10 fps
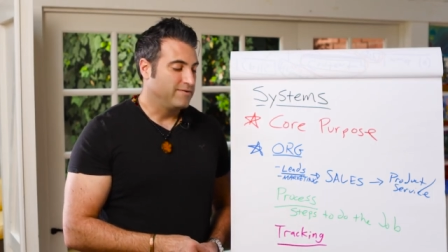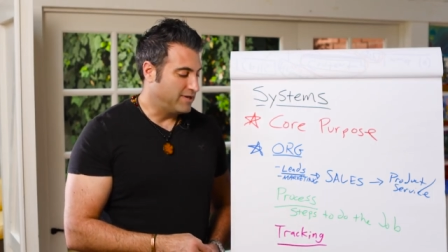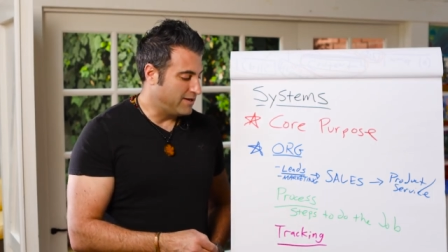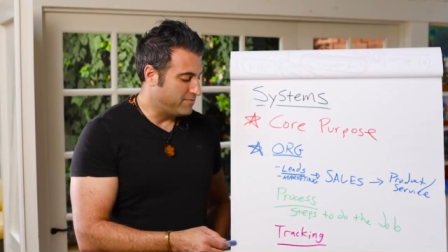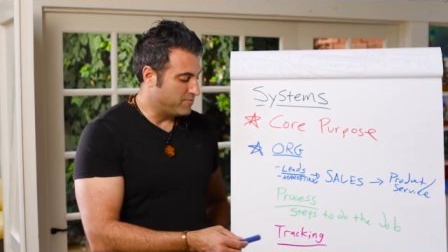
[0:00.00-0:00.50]

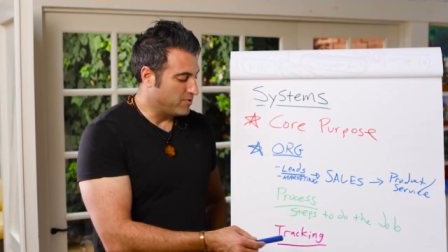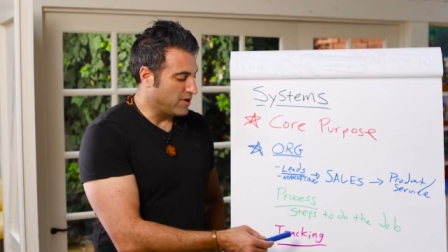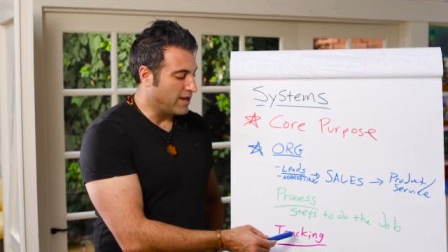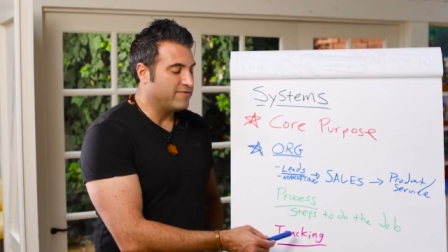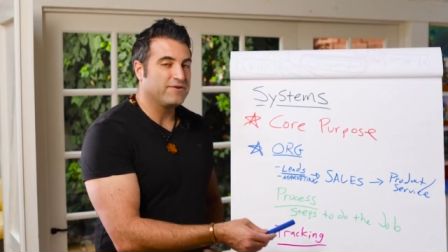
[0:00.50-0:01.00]
Then,
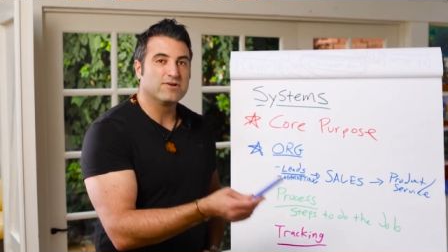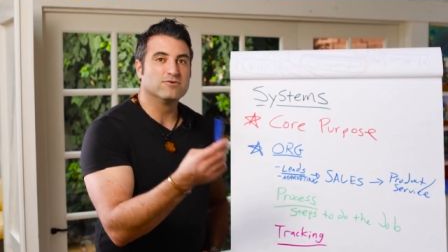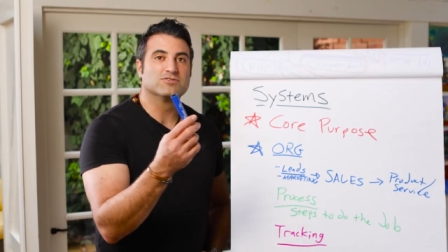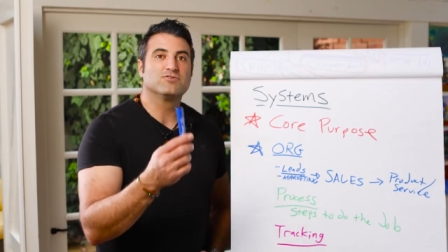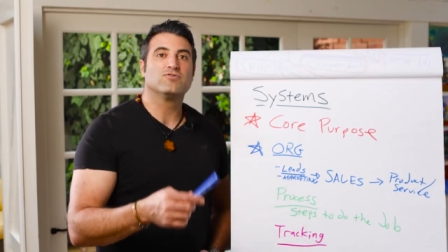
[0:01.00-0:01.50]
and if it
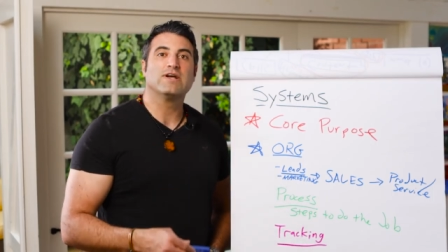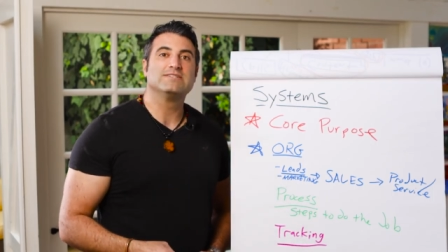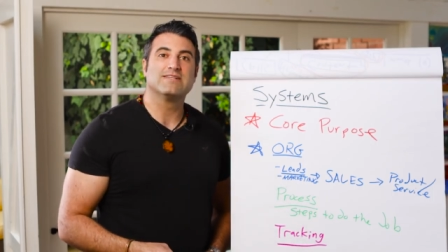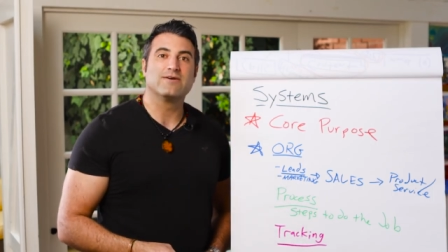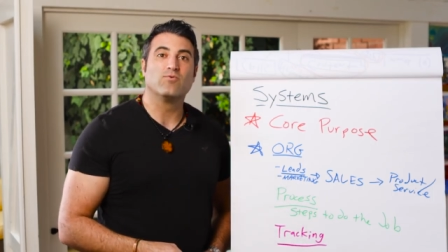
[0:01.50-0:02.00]
goes
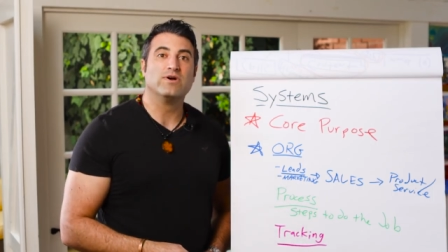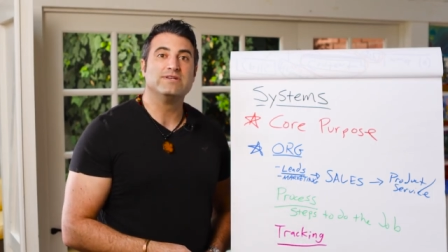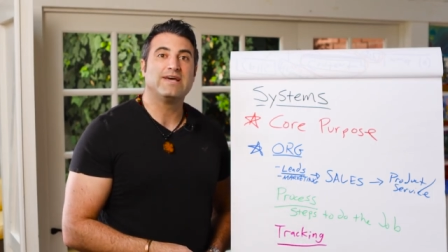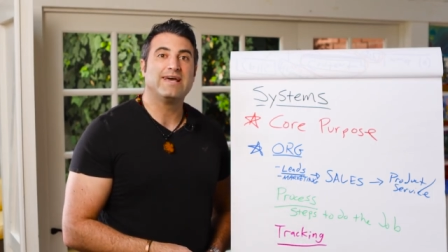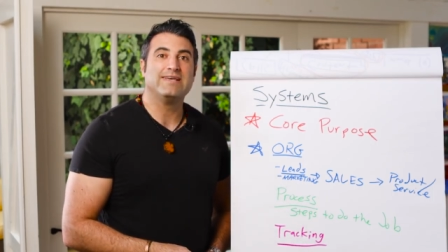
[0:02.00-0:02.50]
crazy, like
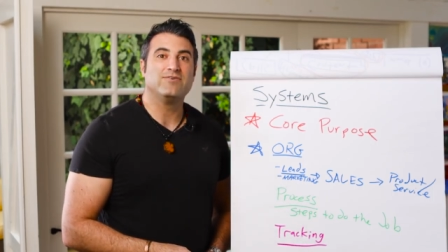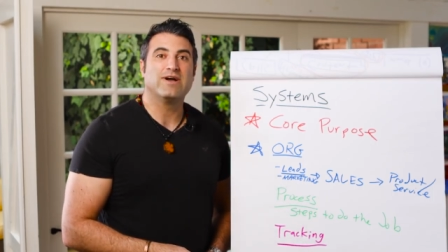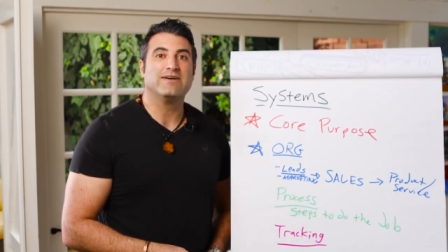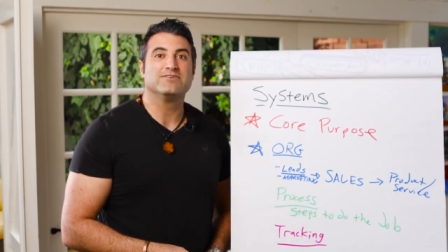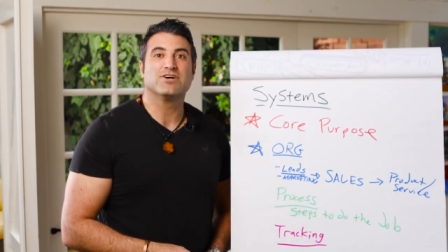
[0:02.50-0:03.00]
one day you,
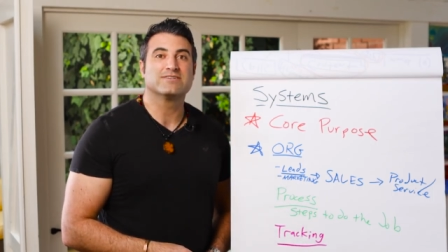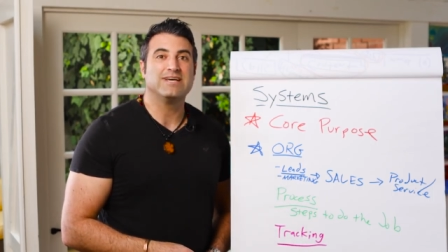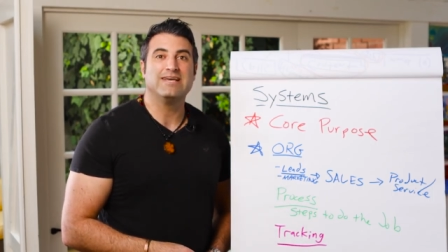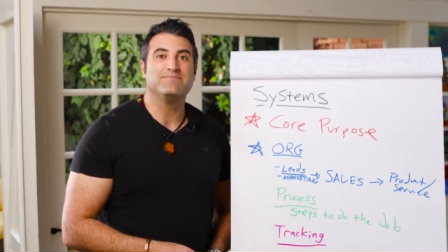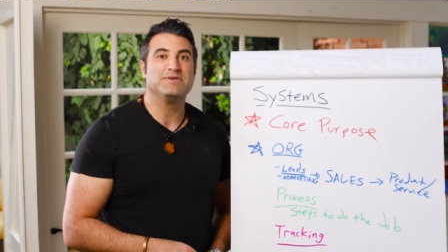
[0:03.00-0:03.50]
ha you talk
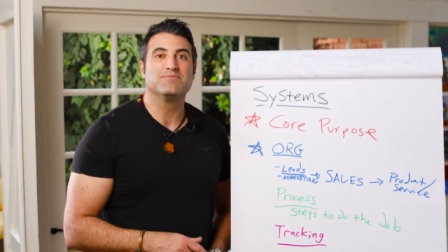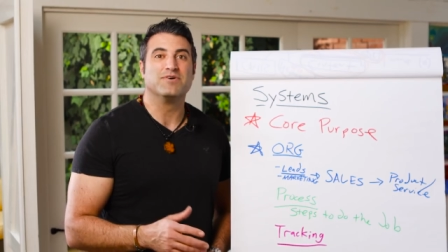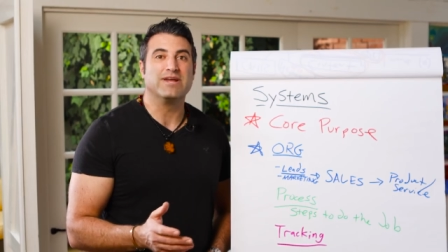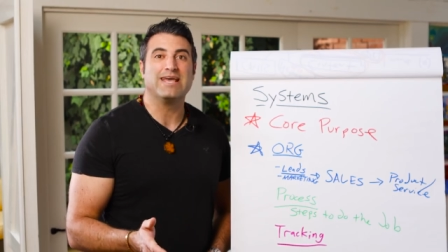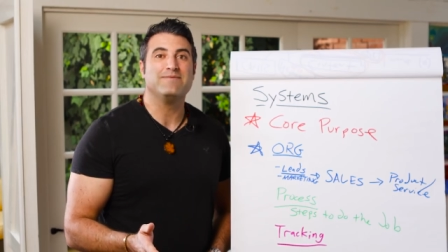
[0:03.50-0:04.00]
to eight people
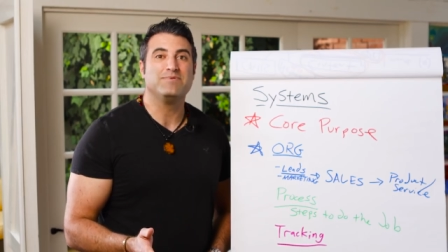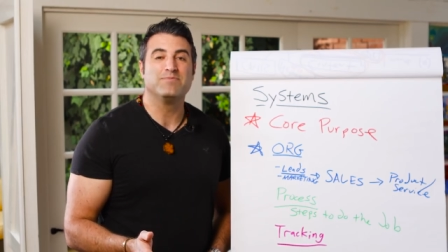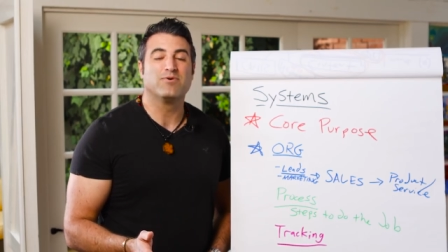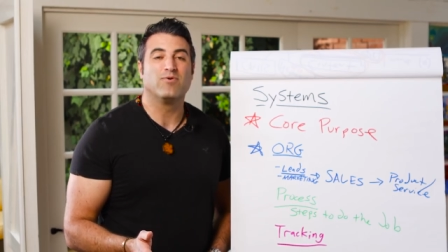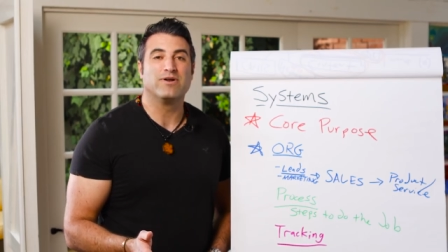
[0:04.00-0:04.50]
and eight
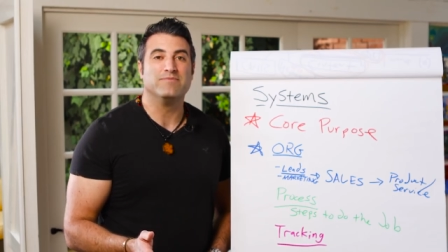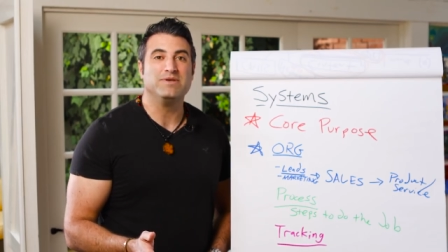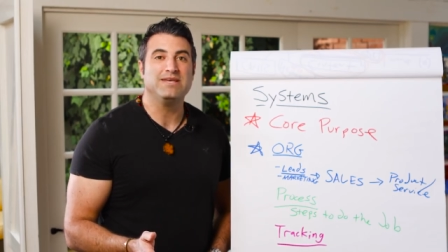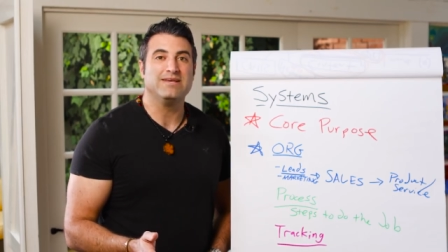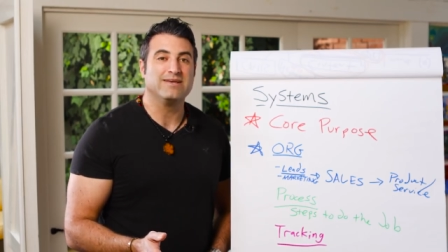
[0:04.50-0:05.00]
people want a
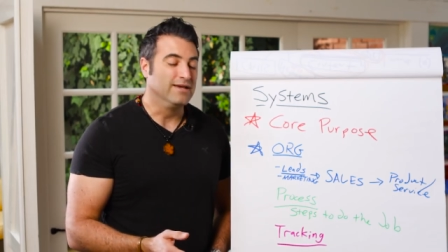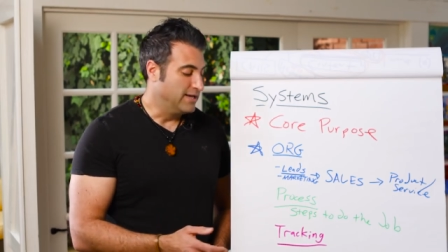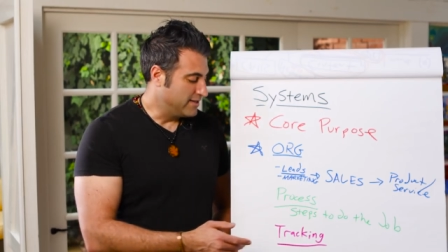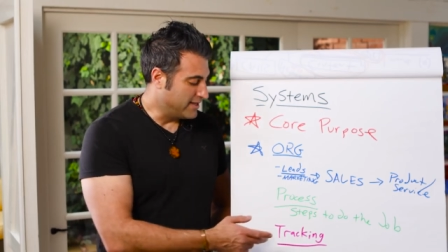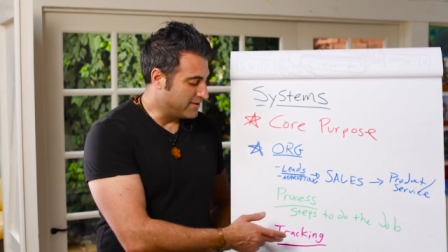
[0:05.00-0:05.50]
meeting,
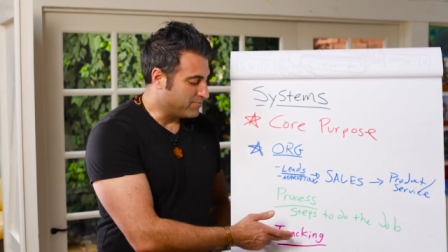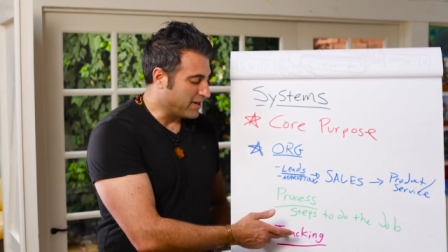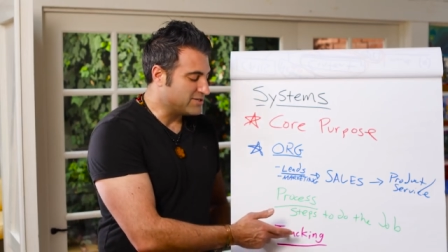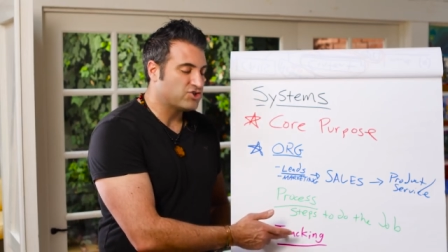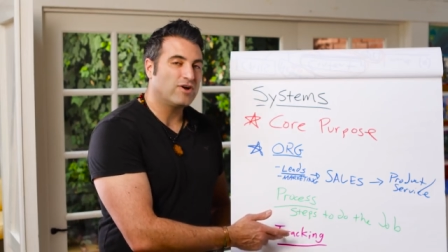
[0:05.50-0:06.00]
then
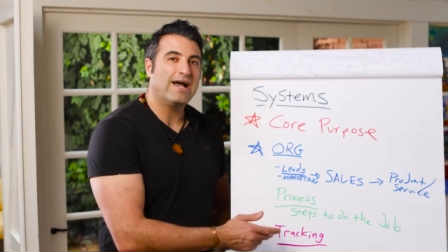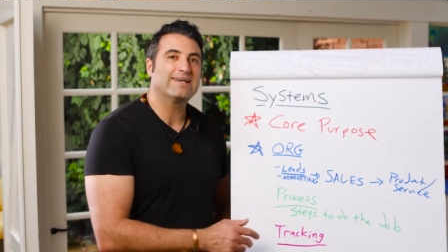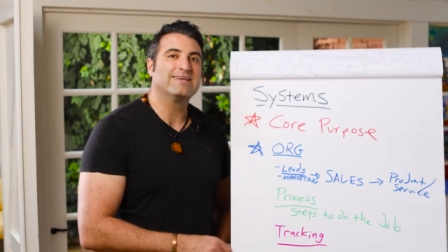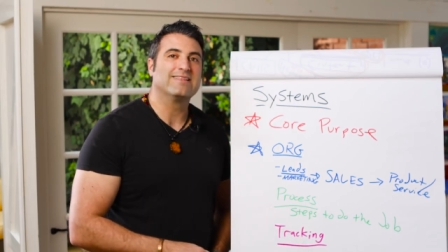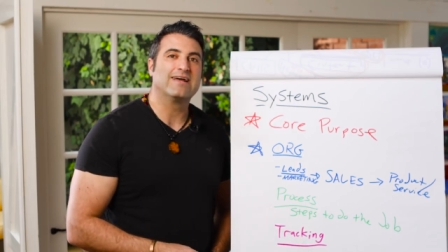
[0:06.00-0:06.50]
by
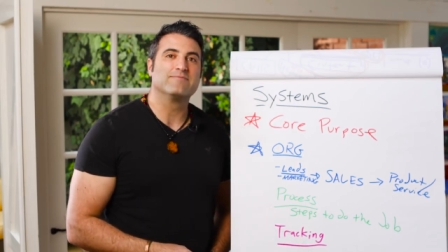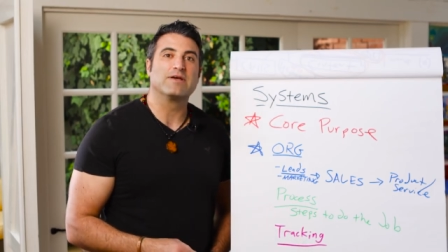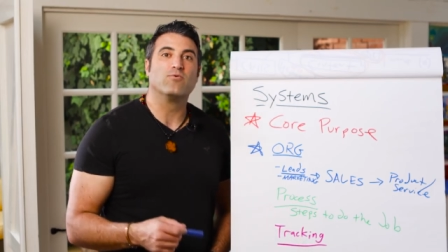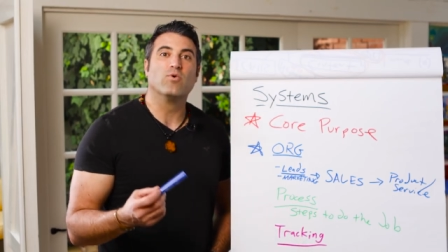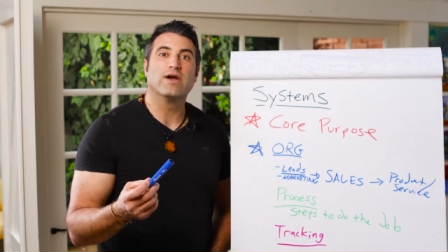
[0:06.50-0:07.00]
tracking that, I'm
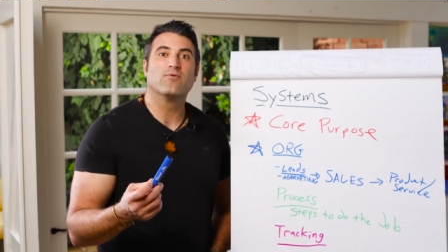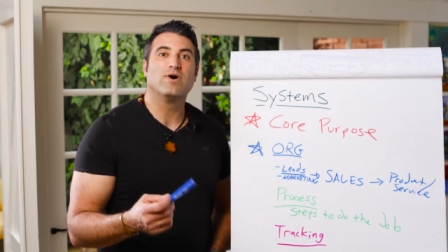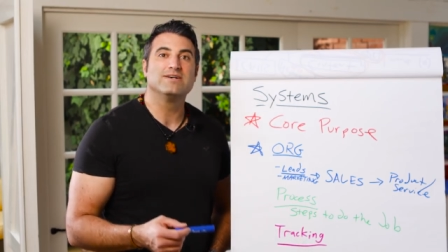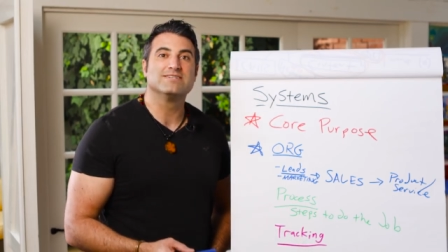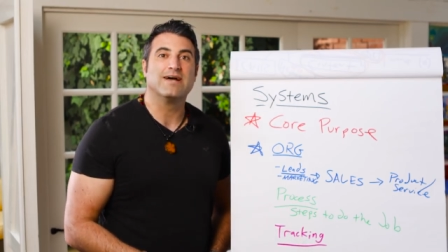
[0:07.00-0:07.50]
like, where
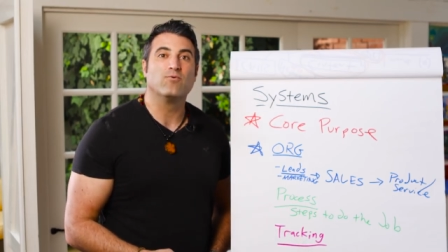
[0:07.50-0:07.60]
was I?